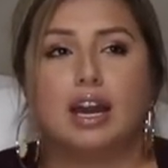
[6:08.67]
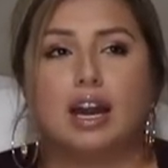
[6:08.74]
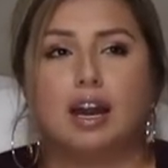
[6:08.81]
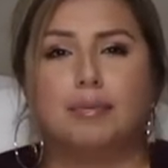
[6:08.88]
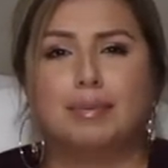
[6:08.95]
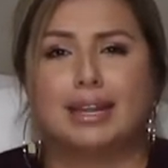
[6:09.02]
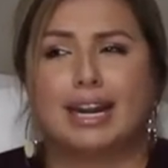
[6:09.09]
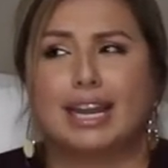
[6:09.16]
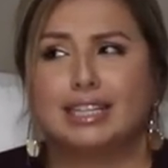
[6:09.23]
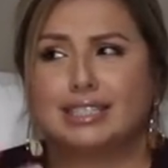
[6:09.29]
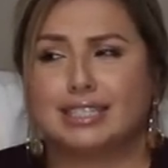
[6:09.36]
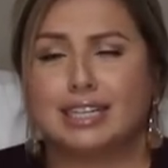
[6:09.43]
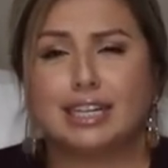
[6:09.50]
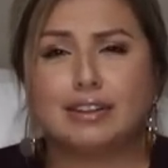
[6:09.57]
And
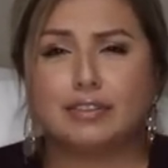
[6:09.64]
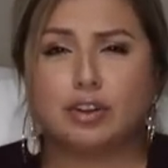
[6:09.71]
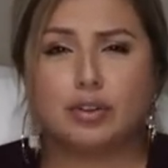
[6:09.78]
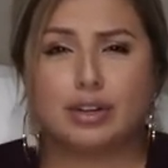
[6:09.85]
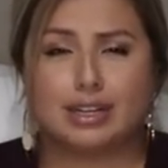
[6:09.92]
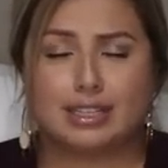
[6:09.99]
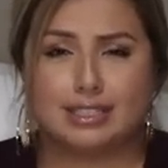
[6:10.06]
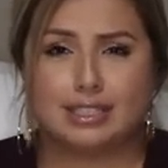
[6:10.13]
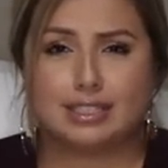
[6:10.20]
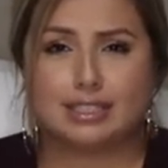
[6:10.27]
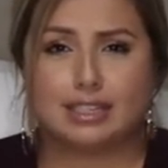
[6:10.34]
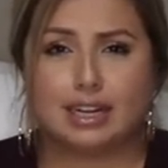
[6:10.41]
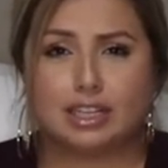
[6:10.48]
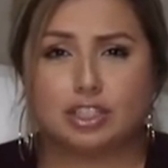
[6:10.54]
I didn't even know it
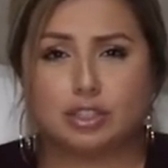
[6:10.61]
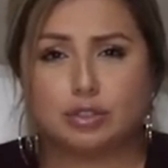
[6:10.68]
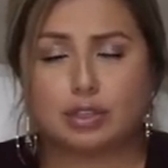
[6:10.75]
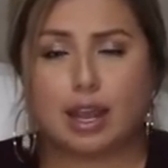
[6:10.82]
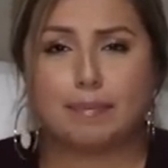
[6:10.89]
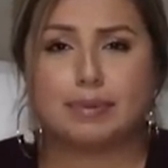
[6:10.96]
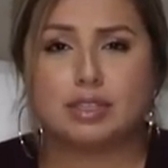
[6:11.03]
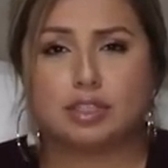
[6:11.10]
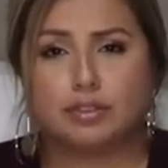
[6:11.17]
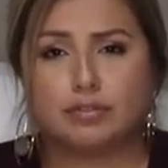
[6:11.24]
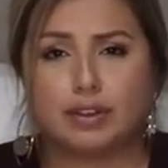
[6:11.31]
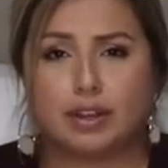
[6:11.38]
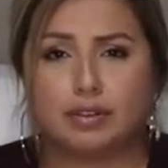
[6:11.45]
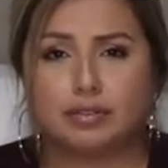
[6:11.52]
existed. I just happened
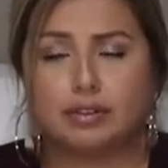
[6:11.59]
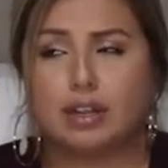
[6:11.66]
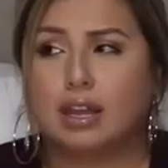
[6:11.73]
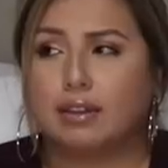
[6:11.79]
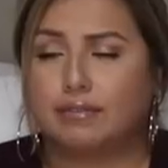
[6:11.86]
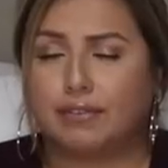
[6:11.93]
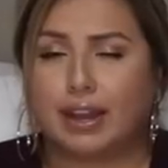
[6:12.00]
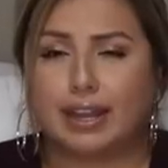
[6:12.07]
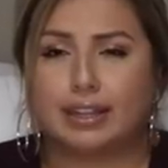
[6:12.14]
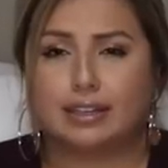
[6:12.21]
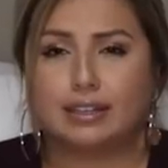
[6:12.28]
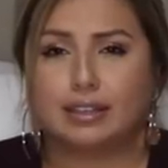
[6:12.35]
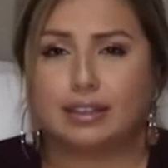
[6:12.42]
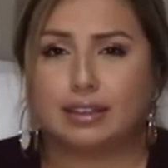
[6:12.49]
to find
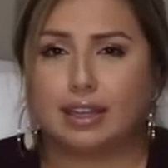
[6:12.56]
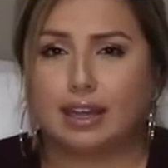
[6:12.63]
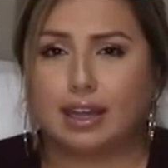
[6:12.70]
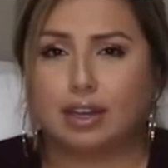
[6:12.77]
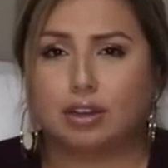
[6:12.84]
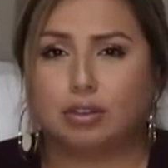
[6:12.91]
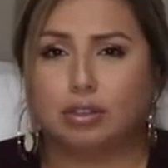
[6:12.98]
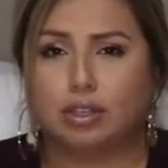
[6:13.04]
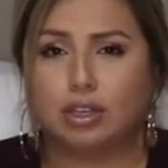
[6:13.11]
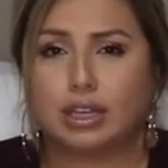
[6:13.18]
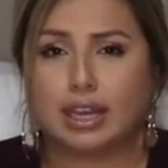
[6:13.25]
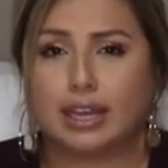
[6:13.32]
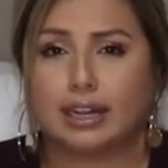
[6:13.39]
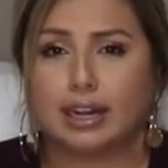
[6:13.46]
the echo
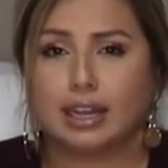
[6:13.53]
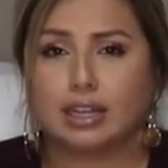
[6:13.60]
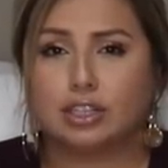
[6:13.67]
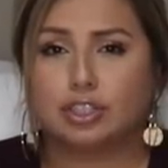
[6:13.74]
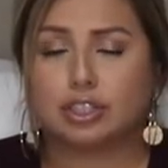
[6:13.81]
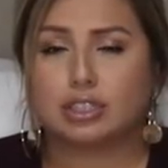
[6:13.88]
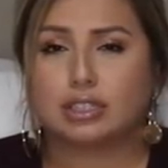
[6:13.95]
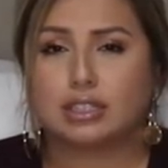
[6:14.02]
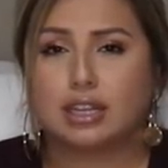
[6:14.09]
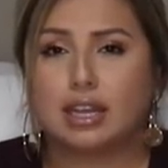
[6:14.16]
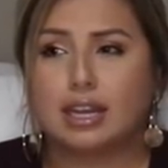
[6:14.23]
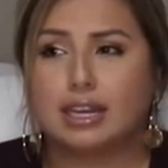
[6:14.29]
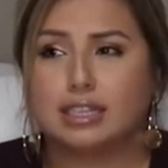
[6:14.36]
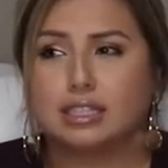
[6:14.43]
look, and it's
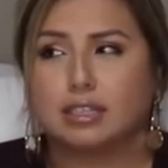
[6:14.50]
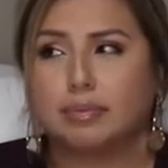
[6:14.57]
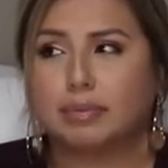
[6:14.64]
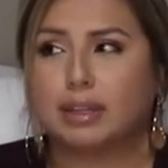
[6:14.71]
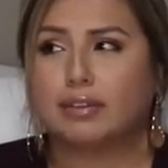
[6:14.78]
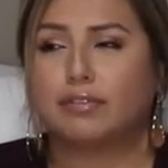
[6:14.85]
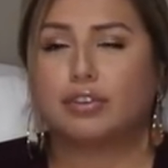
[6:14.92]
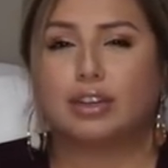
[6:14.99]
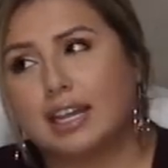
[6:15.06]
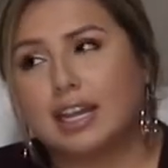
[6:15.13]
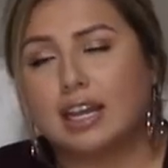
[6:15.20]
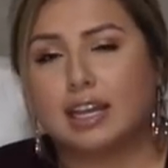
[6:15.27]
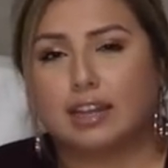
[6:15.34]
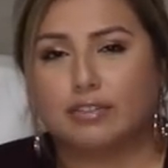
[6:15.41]
something for
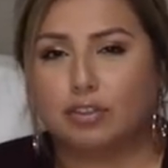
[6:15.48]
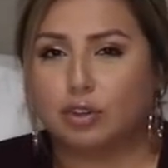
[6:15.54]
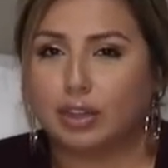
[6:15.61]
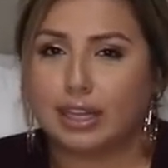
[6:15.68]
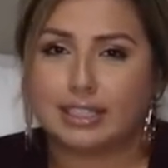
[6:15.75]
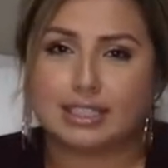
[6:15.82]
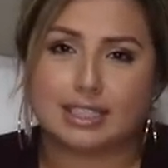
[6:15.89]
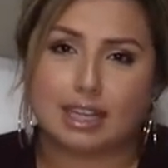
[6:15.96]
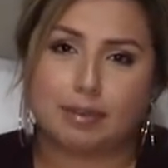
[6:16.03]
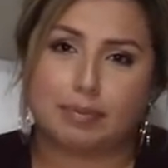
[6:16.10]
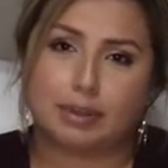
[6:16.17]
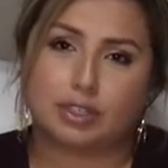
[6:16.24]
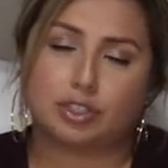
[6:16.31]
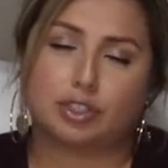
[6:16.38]
if you like to
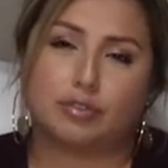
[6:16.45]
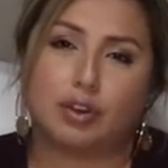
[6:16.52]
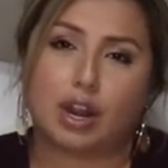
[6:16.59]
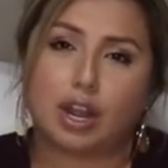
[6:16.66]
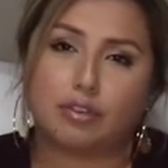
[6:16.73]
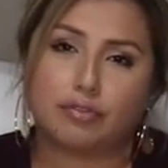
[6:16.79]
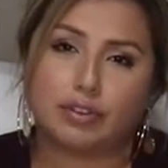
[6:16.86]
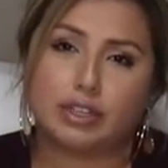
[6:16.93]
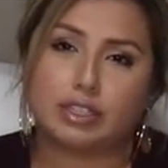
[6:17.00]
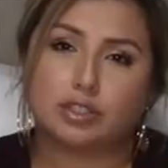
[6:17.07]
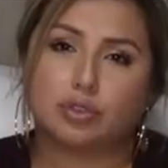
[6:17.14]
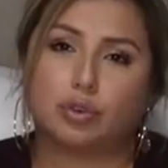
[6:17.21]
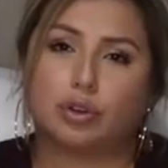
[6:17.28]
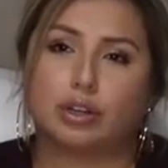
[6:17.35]
take pictures of your
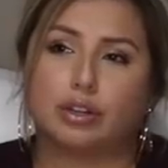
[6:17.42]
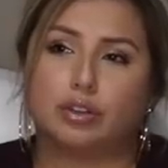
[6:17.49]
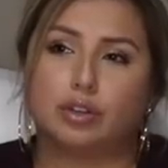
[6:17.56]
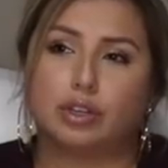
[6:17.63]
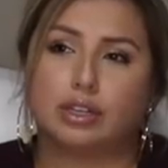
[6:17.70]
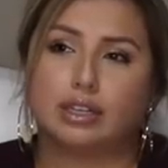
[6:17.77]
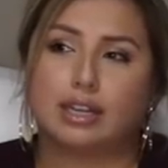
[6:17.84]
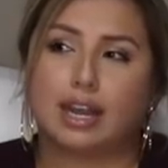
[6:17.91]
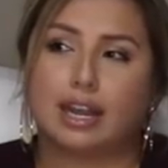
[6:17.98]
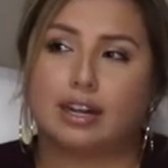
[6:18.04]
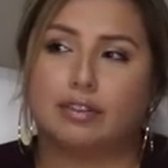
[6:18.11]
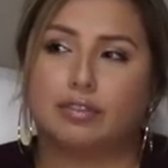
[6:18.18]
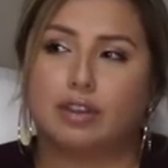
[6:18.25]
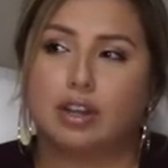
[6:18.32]
outfits, or you can
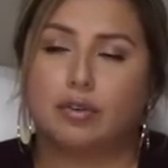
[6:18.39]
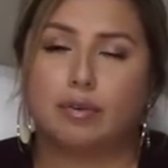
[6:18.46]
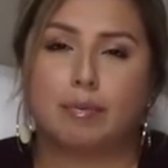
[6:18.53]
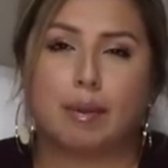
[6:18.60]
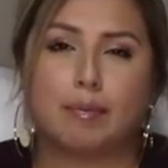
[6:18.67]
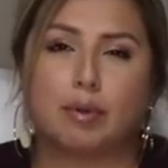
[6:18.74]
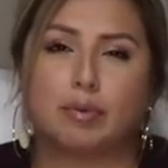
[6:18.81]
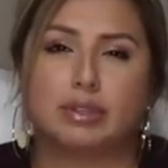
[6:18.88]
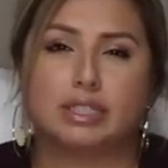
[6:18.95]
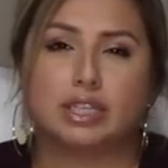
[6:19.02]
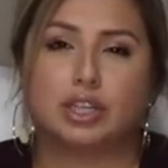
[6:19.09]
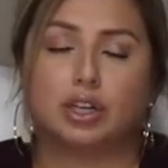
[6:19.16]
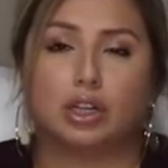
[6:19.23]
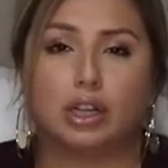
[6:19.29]
kind of remember
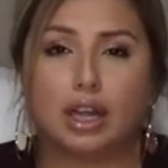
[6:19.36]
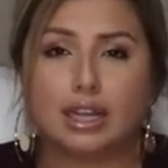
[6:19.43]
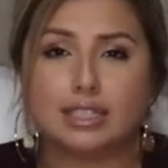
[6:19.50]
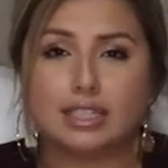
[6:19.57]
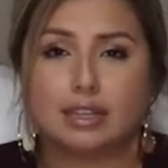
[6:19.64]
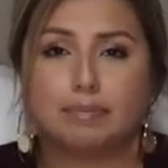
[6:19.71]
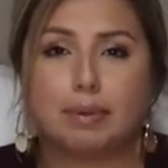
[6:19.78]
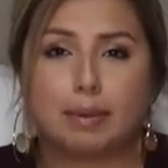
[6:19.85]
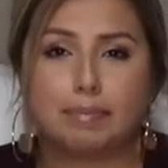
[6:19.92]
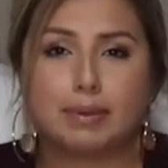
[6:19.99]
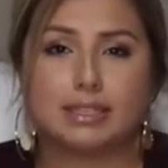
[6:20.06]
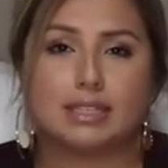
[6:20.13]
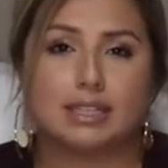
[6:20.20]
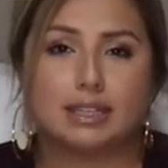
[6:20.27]
what's in your closet by
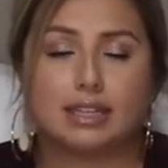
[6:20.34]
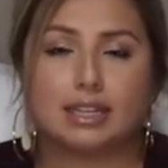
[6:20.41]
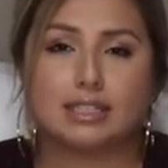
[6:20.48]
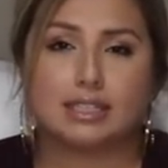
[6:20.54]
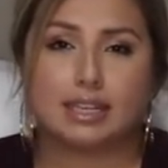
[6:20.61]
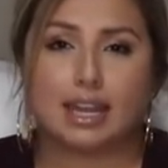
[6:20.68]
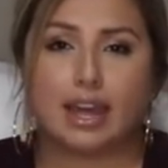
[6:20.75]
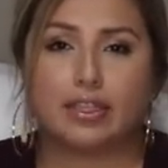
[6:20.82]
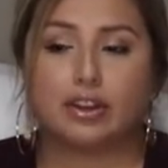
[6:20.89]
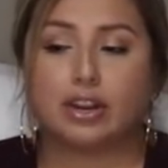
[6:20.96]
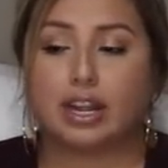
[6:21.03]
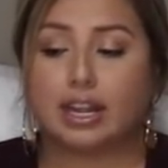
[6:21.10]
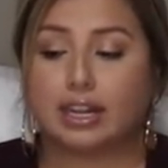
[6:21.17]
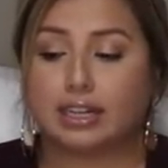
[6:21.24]
piecing things
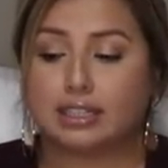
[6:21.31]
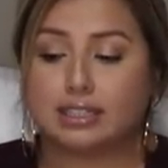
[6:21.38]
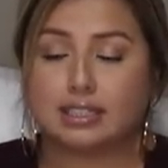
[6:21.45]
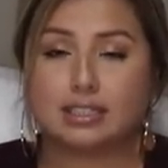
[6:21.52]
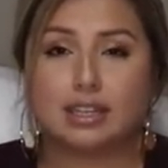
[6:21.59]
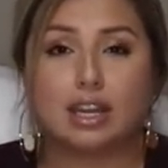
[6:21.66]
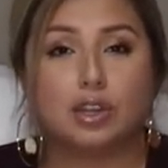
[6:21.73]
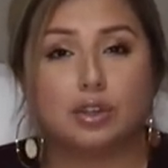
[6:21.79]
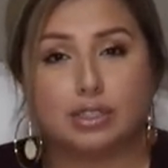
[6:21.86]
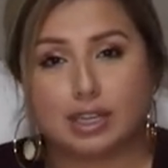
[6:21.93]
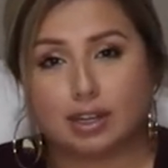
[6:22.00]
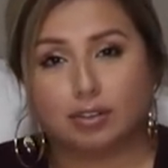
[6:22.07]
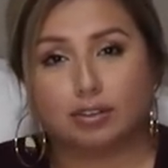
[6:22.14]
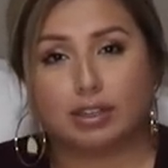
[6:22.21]
together, and you
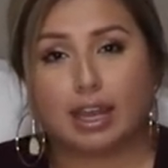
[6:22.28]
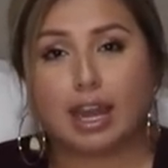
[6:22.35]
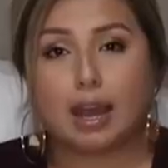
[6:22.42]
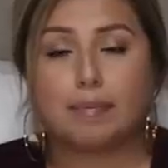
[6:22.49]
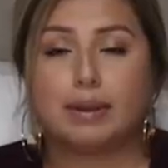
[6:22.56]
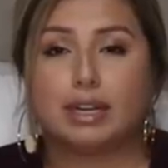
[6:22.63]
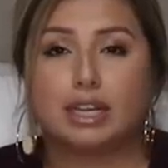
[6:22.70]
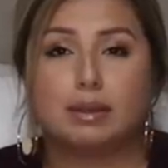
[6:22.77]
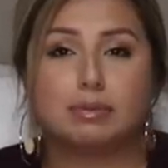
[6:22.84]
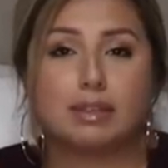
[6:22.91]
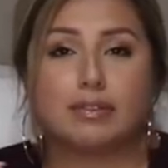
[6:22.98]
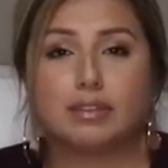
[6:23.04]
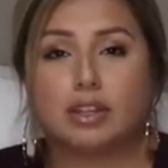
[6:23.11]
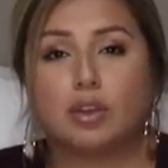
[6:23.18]
download the app and it
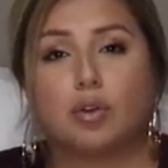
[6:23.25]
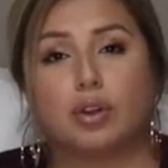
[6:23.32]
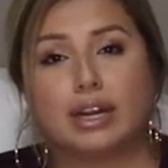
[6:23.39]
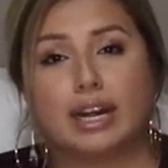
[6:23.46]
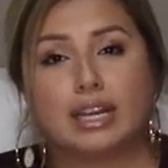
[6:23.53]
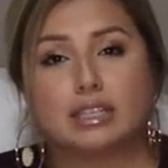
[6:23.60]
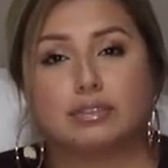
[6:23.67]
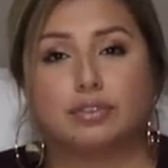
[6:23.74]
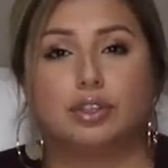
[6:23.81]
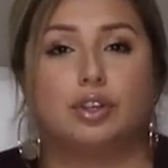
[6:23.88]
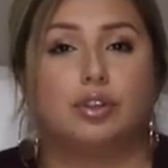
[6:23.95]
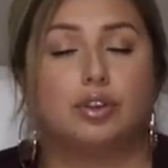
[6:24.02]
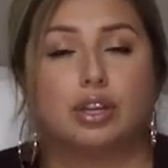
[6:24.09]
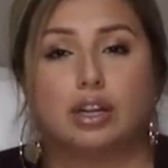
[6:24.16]
keeps everything organized for
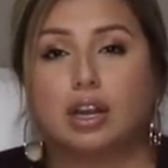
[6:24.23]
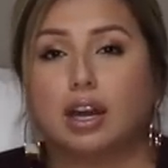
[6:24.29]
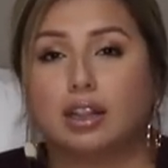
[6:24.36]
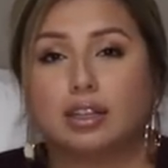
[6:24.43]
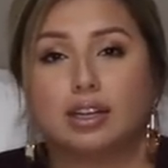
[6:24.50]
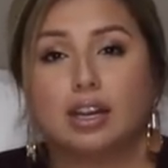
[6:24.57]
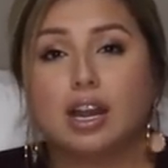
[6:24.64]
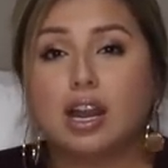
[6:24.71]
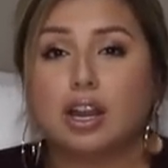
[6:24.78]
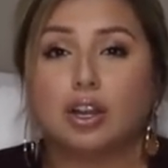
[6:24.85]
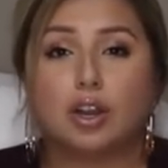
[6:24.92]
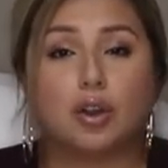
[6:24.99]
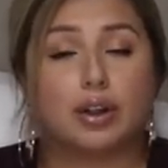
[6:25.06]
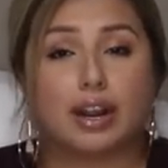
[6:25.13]
you. You can color
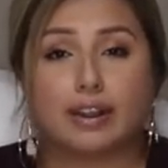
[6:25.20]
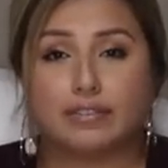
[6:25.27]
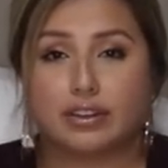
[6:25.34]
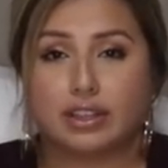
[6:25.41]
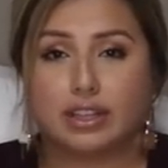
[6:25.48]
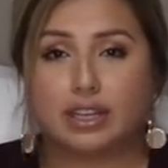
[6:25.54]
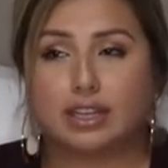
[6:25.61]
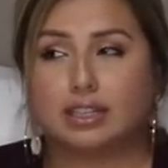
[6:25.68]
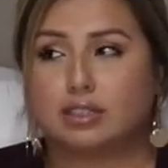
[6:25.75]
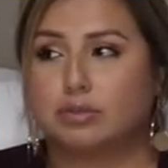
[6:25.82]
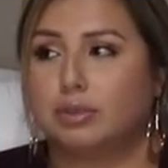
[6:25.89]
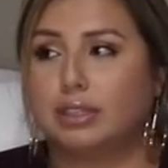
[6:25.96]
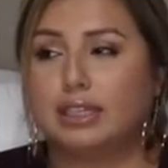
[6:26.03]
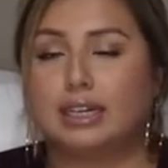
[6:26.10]
code everything.
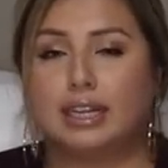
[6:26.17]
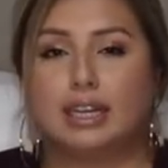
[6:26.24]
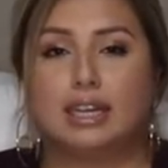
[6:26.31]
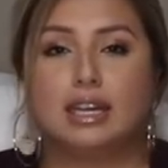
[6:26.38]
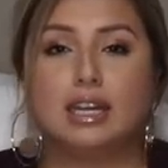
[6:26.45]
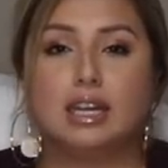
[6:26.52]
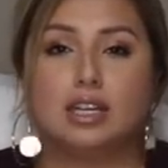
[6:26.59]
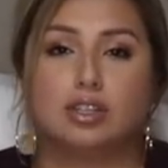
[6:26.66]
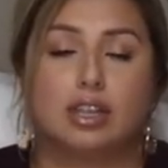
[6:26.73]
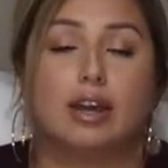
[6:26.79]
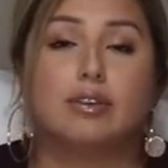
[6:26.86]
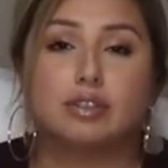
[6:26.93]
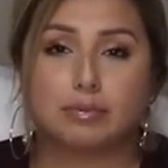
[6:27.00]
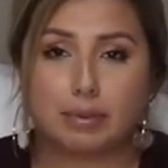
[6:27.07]
It's really neat. So
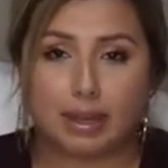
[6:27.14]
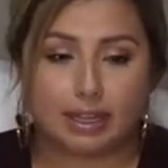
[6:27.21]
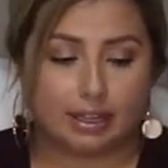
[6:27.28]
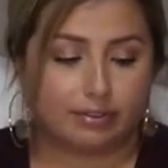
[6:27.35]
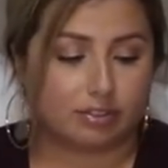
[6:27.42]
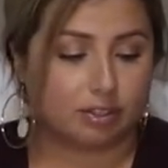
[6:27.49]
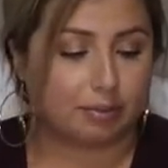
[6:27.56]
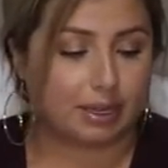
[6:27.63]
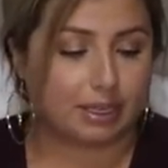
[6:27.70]
that was my gift to